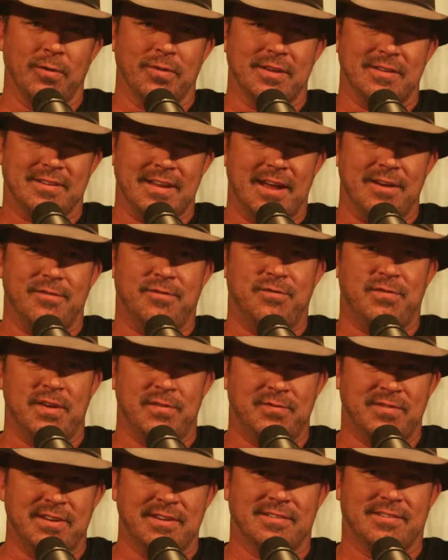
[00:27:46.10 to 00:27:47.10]
that's had
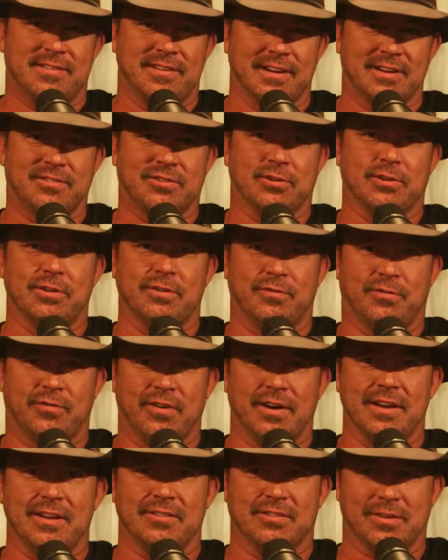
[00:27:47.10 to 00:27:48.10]
56 good
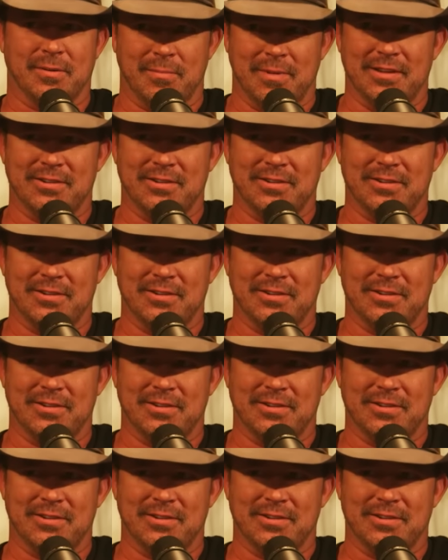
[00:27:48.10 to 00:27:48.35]
friends commit